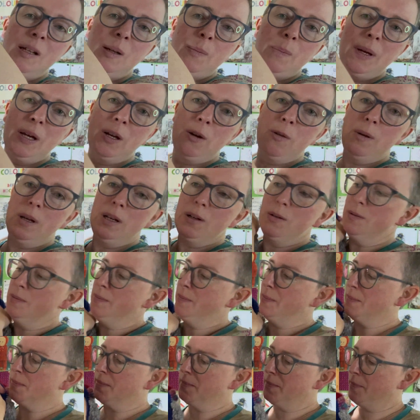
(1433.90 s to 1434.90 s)
a pinguino.
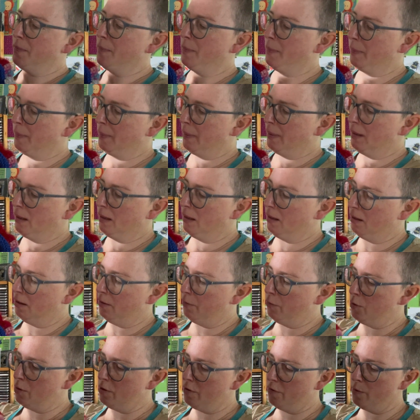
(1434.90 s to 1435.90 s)

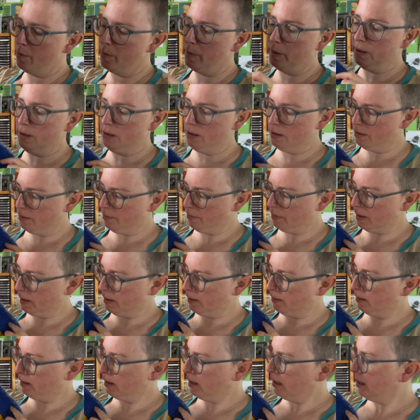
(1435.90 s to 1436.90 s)
If you're familiar
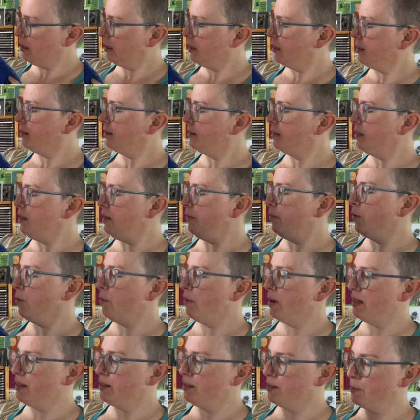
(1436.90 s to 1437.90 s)
with Stephen
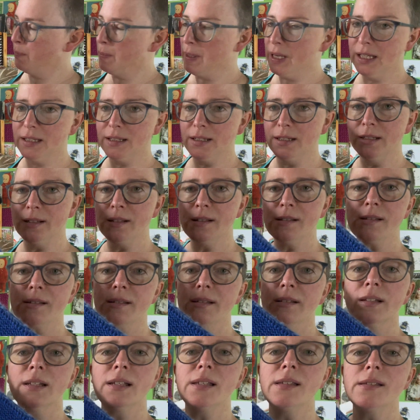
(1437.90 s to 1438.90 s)
West's patterns,
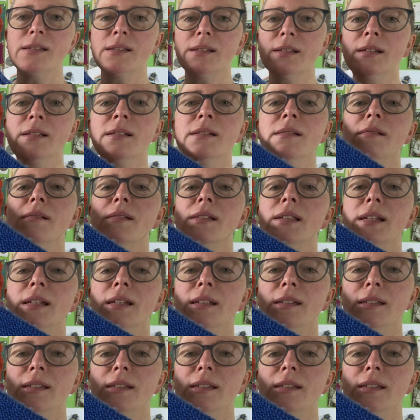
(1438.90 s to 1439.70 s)
this is a